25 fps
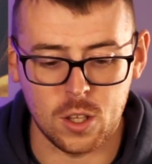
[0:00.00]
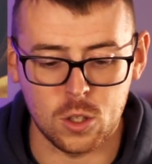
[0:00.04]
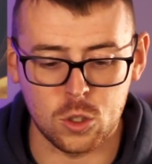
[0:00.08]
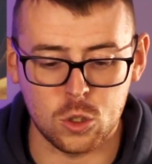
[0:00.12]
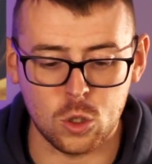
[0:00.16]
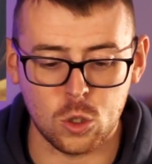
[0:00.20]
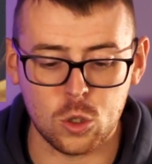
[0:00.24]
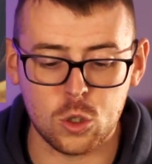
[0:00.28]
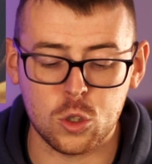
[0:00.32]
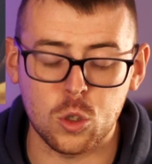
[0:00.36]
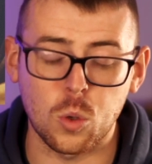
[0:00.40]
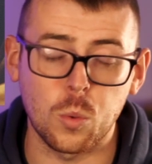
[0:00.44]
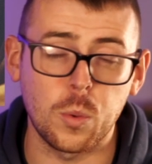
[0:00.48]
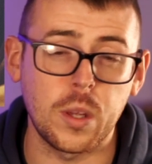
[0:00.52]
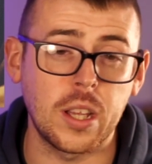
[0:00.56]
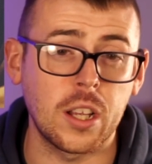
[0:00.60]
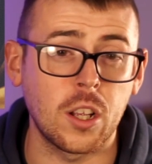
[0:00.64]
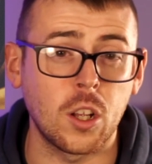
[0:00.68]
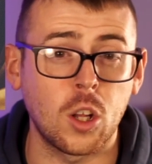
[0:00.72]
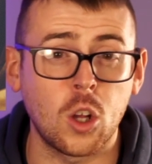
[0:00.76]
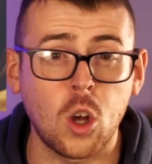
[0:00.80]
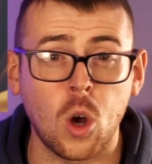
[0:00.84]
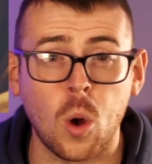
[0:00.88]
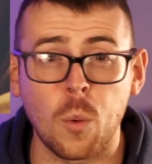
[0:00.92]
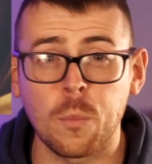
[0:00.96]
Just so we
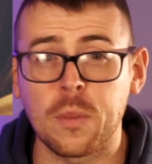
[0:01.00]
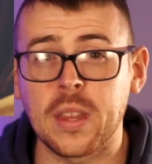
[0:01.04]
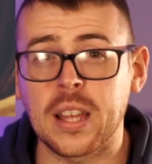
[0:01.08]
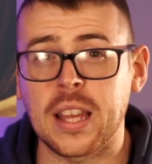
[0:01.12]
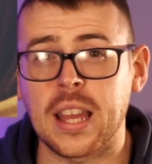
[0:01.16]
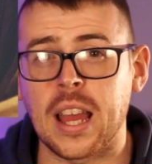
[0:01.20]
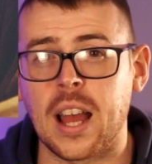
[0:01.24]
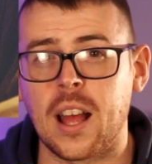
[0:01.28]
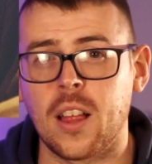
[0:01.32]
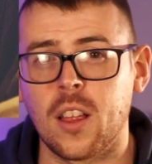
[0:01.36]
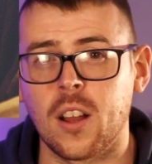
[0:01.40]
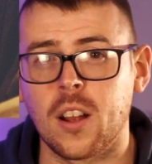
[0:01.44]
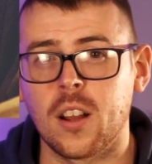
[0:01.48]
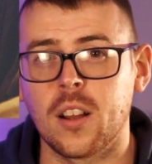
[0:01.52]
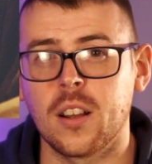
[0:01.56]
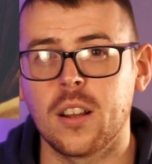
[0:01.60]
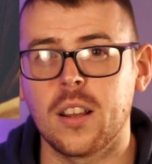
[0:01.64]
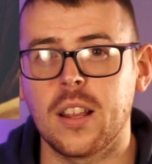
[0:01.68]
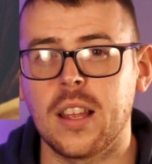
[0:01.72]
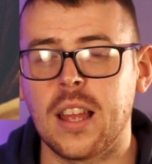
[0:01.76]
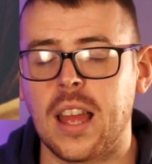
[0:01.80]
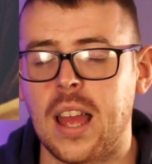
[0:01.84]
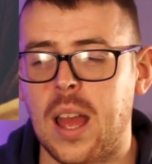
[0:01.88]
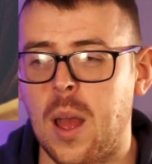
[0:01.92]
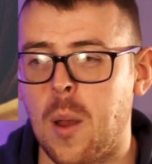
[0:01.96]
can come together
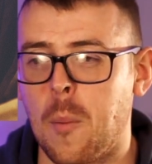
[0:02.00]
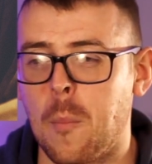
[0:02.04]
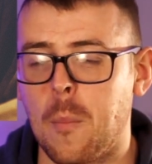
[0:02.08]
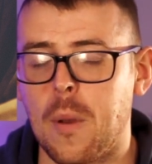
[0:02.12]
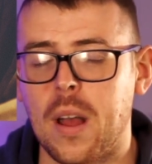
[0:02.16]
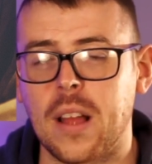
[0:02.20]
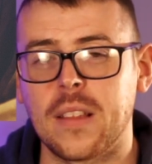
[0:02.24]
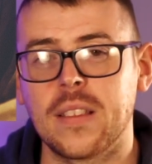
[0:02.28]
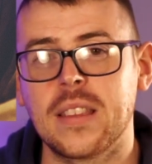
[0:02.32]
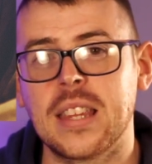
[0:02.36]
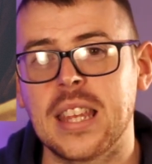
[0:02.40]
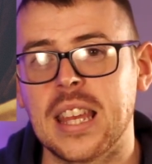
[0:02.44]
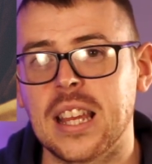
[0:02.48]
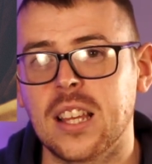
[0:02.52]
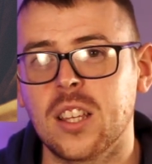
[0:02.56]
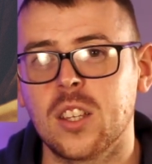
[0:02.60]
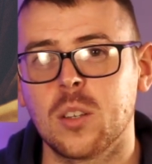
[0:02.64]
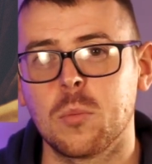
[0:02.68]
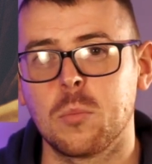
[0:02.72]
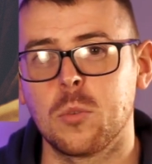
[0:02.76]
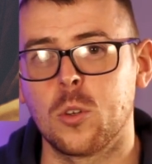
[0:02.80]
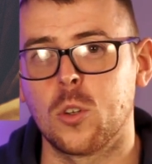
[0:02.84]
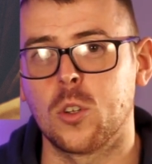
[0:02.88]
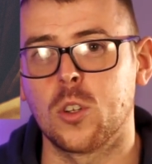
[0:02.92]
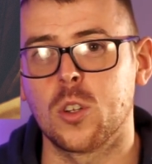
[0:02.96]
and take
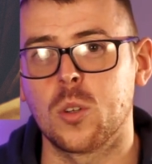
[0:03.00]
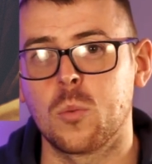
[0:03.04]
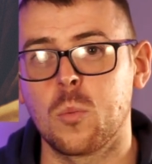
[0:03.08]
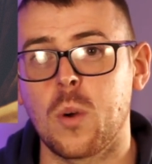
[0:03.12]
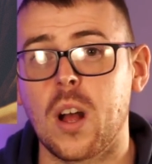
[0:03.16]
communion,